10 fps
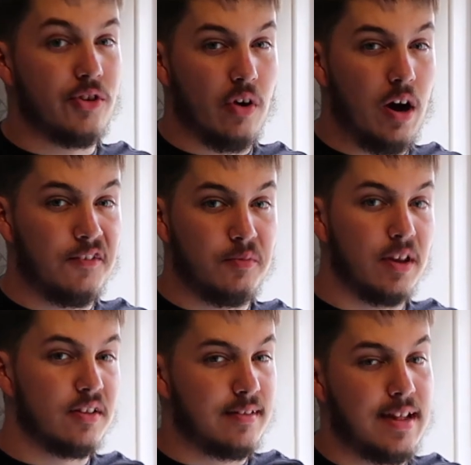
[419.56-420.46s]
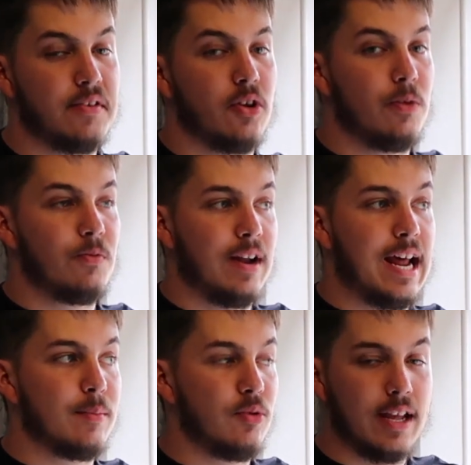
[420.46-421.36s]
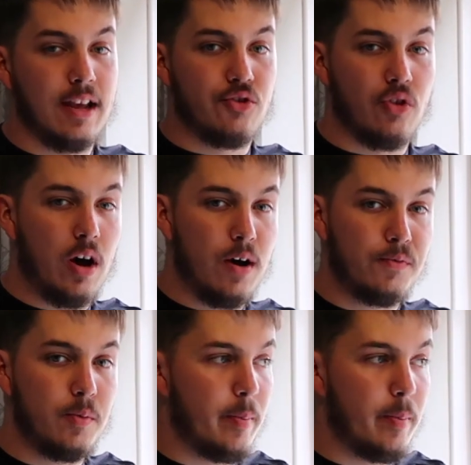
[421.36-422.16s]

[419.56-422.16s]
drafts, because it's never good for an animal to get a draft,